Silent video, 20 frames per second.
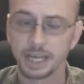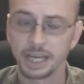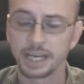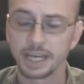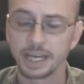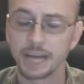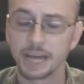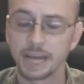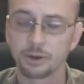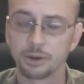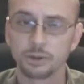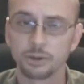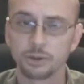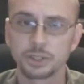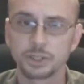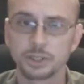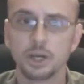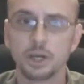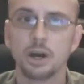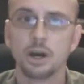
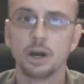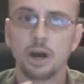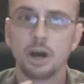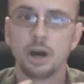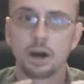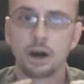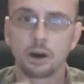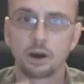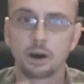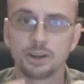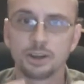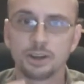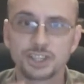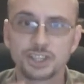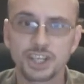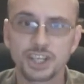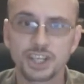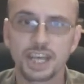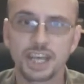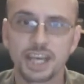adults are
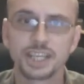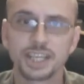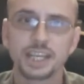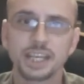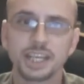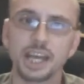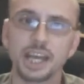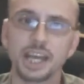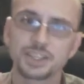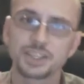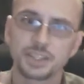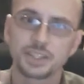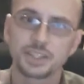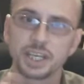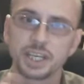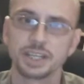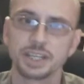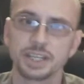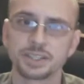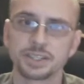instead less
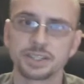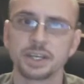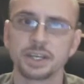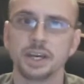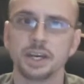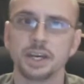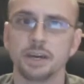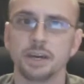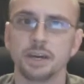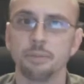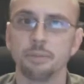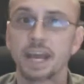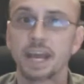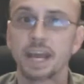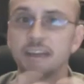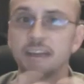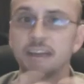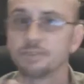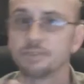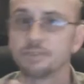dense, may
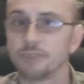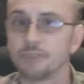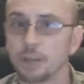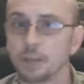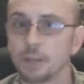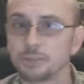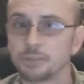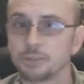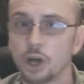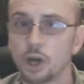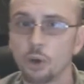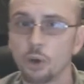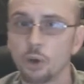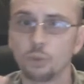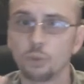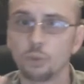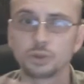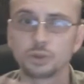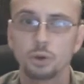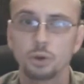have developed
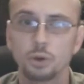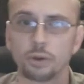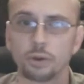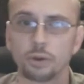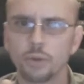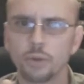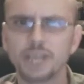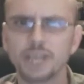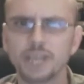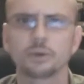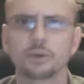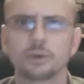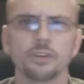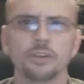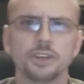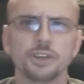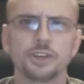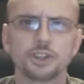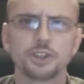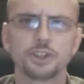holes, or are weaker
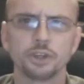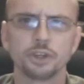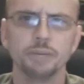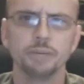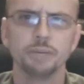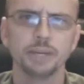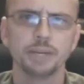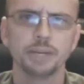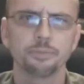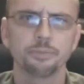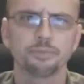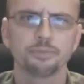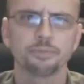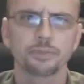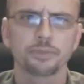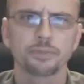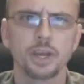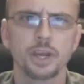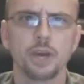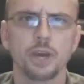than they should be.
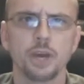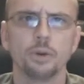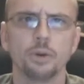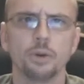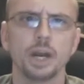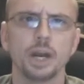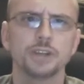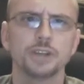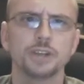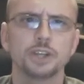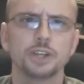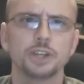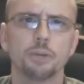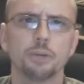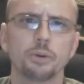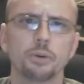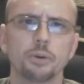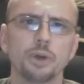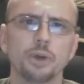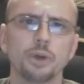When
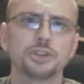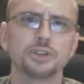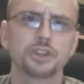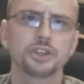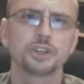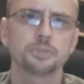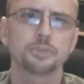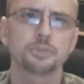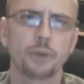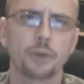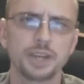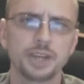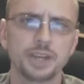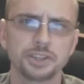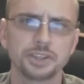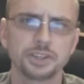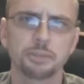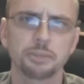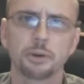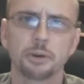osteoporosis is
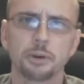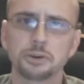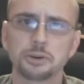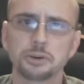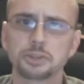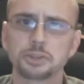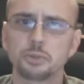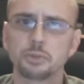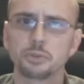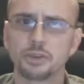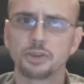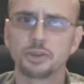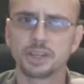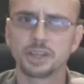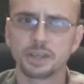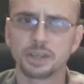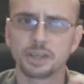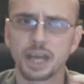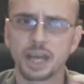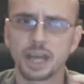present, the person with it
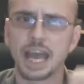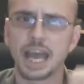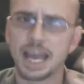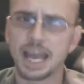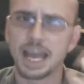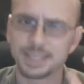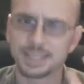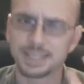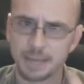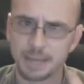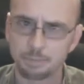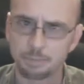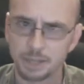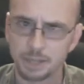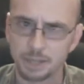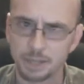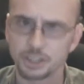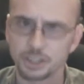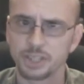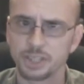is at
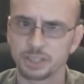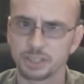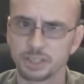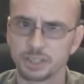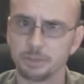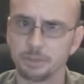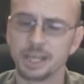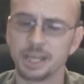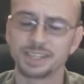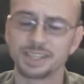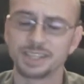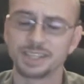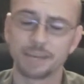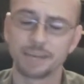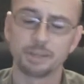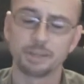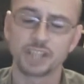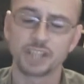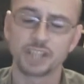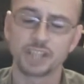a
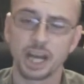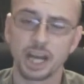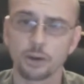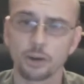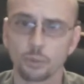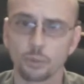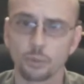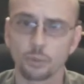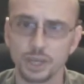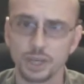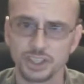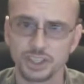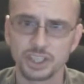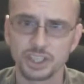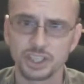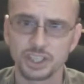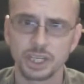much higher risk